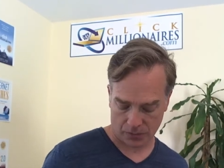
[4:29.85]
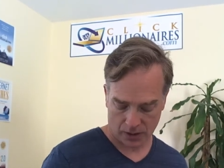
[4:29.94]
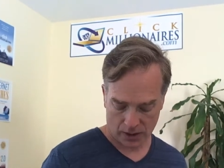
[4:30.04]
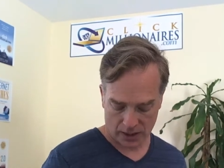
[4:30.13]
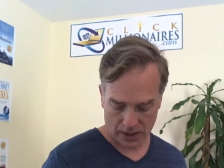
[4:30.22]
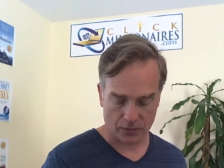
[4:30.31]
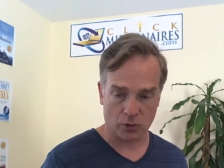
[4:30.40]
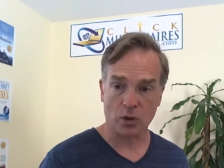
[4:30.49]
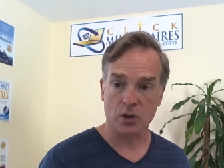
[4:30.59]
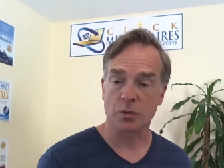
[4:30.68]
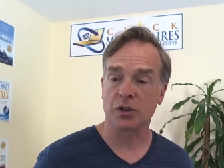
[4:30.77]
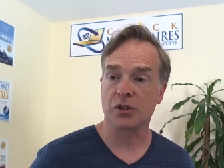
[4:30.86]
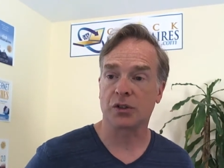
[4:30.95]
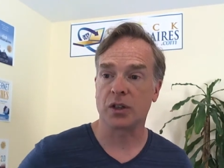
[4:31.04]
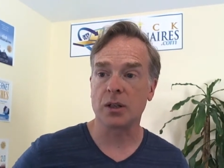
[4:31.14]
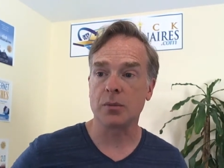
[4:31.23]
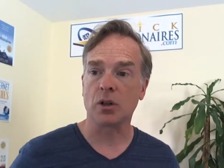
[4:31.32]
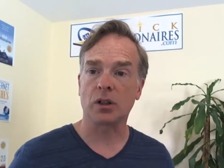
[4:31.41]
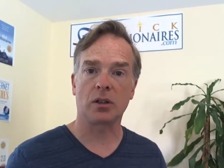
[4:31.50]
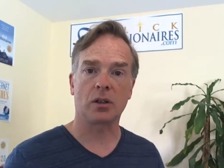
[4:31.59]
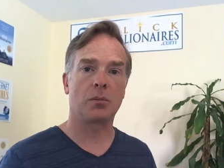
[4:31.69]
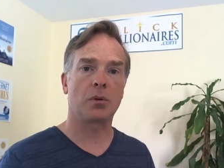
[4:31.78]
And of course, once it's an ebook,
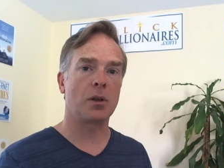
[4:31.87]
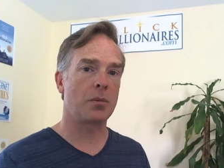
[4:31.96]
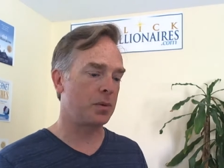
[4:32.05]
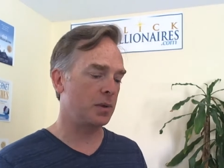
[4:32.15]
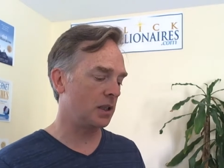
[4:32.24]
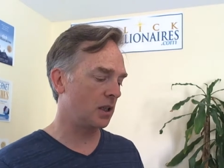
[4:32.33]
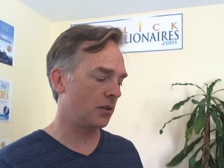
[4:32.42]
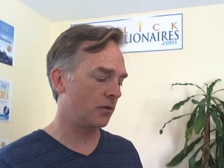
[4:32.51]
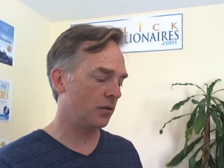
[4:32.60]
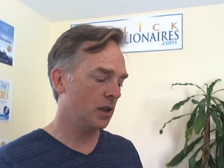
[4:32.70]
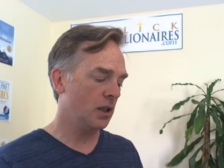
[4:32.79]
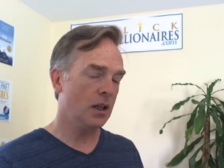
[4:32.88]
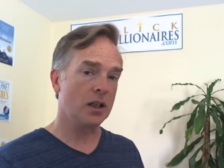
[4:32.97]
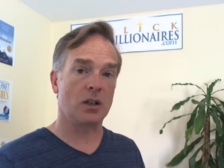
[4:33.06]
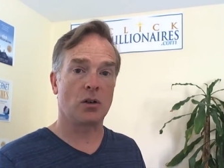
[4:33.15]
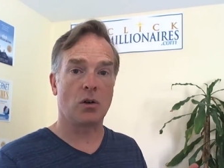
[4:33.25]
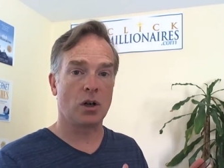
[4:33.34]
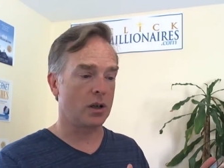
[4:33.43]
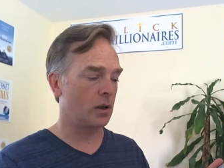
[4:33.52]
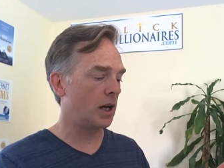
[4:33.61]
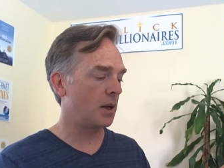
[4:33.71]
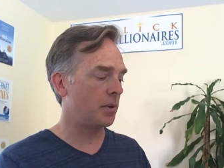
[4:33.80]
you can pull up a PDF, you know, on an
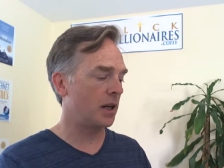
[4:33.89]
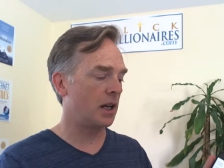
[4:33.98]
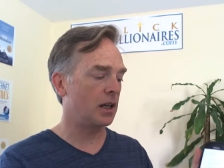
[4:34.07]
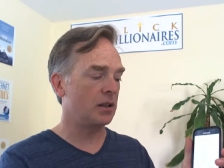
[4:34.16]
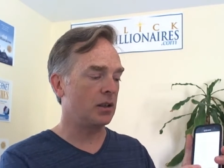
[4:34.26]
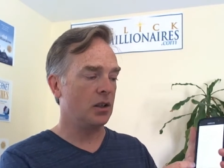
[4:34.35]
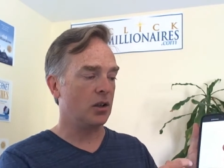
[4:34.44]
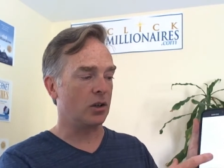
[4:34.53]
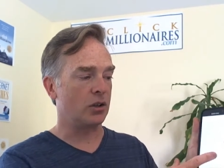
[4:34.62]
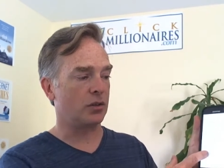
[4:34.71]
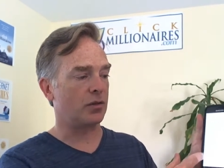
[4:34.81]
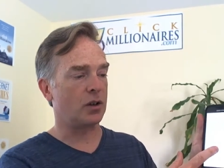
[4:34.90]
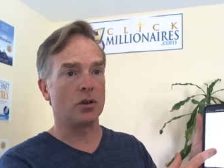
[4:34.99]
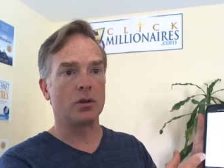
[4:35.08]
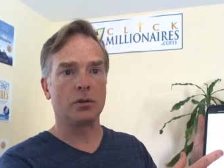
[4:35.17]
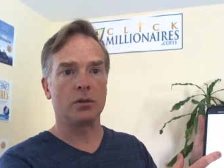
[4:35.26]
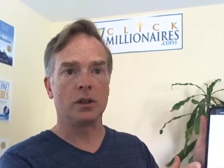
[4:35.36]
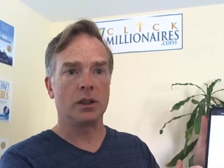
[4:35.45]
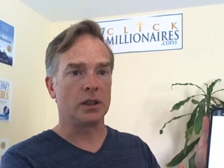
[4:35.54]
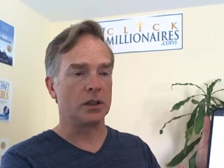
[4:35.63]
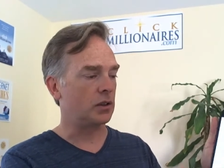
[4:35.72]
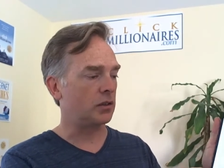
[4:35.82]
iPad, on your phone.
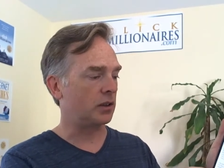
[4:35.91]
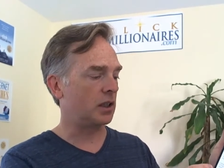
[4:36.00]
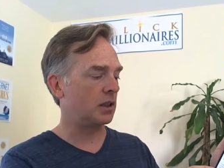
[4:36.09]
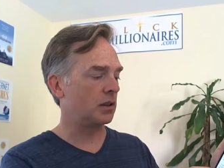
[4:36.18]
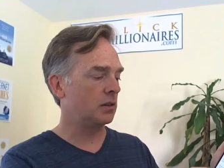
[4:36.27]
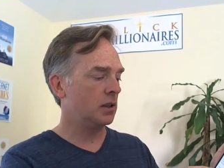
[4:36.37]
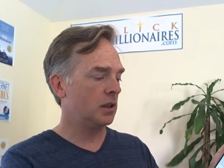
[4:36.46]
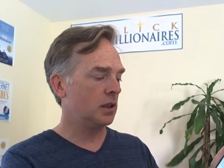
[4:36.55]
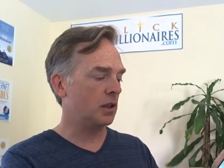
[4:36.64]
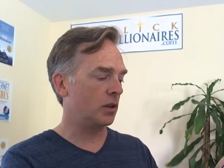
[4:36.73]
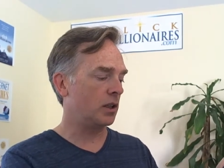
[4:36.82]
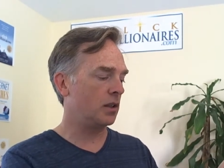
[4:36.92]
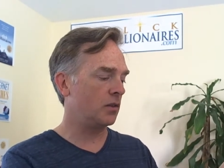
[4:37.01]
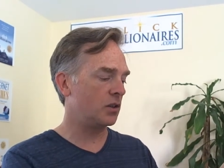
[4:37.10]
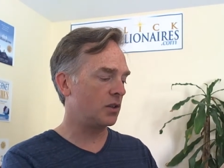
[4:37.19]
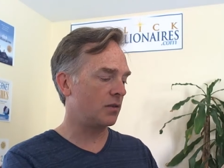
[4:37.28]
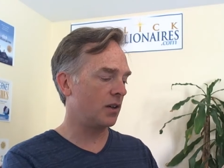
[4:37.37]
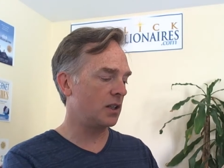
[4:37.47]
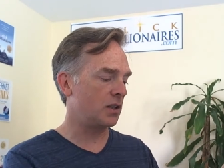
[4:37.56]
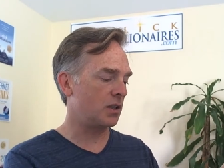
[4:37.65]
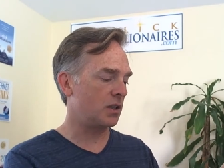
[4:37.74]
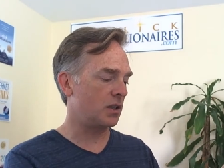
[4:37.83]
Here it is again. You know, any of these
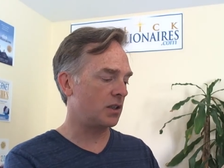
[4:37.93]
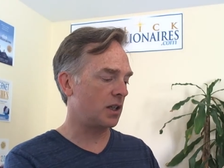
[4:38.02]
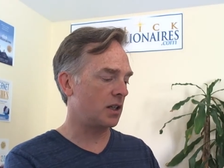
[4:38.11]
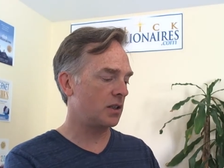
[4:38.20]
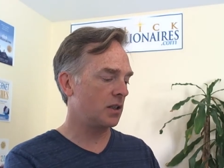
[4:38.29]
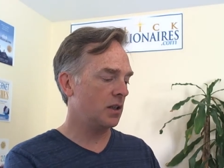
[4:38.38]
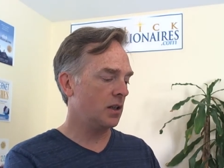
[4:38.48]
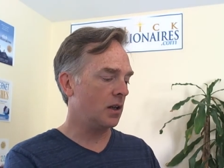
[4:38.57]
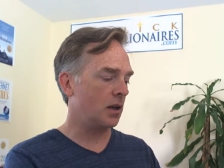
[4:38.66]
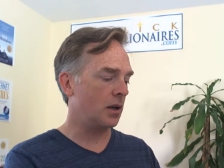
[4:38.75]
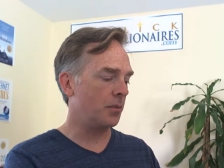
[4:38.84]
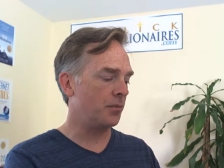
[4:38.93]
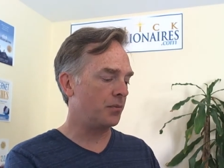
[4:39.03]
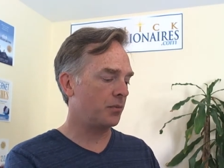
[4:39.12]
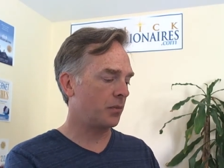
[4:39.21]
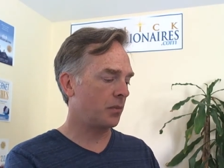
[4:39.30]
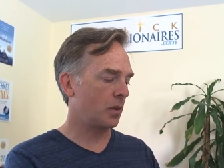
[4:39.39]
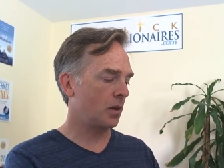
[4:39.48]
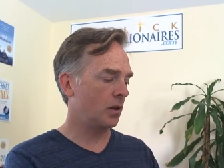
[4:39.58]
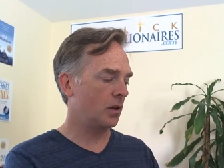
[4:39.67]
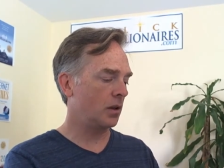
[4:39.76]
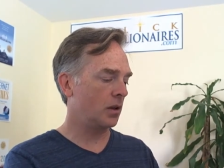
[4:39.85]
devices these days. Um,
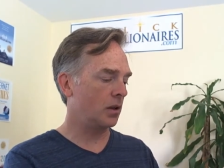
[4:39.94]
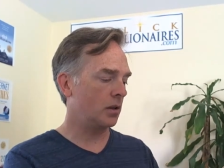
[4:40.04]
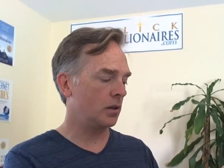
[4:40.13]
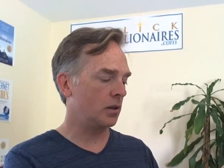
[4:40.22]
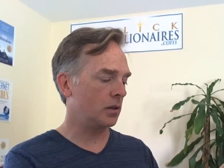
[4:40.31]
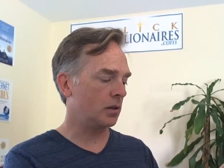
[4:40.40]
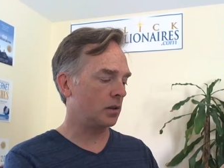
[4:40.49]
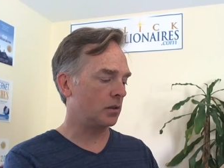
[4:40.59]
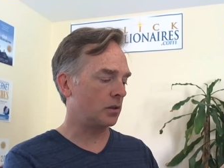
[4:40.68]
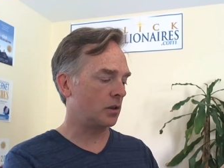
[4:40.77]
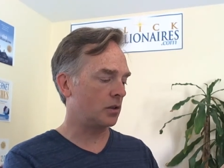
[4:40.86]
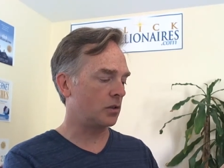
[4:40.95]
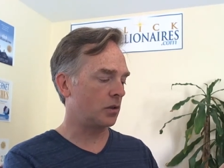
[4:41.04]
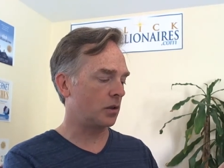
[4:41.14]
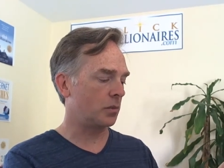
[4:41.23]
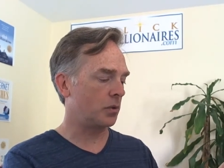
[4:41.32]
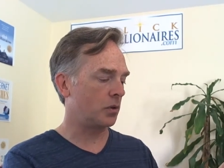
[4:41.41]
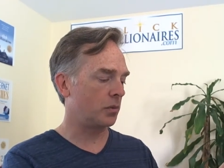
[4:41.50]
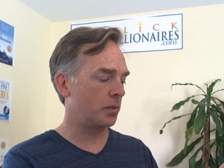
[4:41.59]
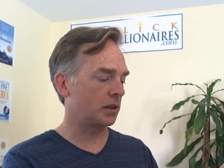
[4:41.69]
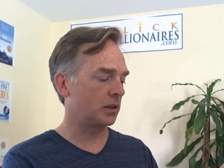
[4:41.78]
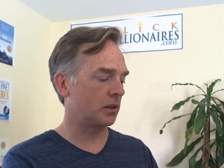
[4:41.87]
I'm just going to show you the pull it
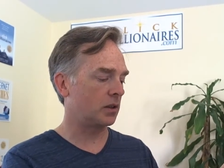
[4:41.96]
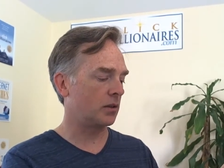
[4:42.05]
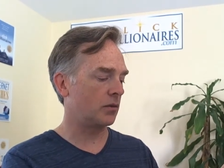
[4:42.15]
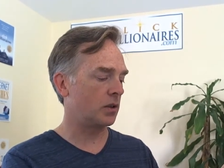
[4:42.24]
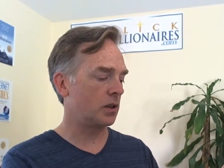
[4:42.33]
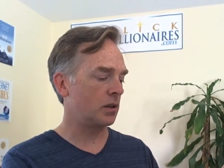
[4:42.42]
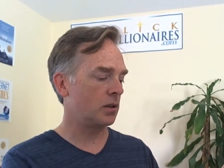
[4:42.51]
back to the cover there